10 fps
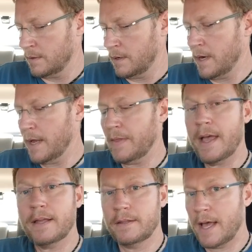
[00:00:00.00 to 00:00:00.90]
All right,
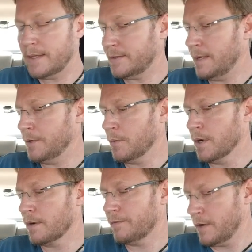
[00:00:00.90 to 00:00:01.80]
that, that seemed to
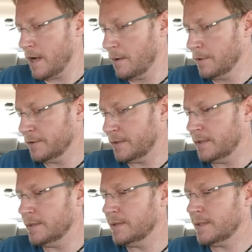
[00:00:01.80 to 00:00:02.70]
work for
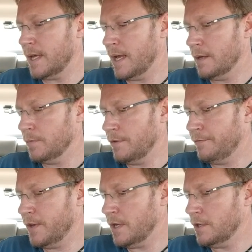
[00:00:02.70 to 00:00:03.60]
Albertsons. And we
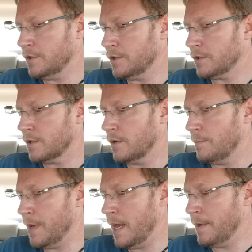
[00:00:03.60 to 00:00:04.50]
finish. Uh,
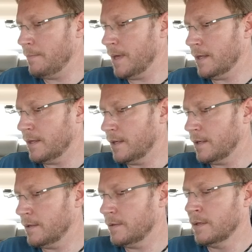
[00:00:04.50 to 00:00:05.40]
payment
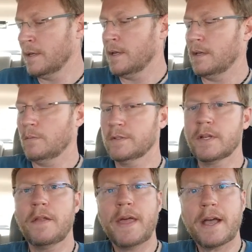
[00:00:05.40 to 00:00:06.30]
method was
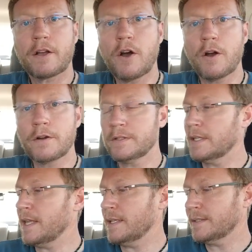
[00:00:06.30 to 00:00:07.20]
on that card
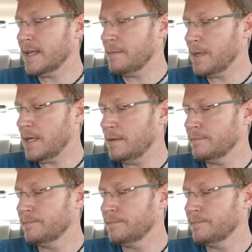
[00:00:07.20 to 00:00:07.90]
that they sent me.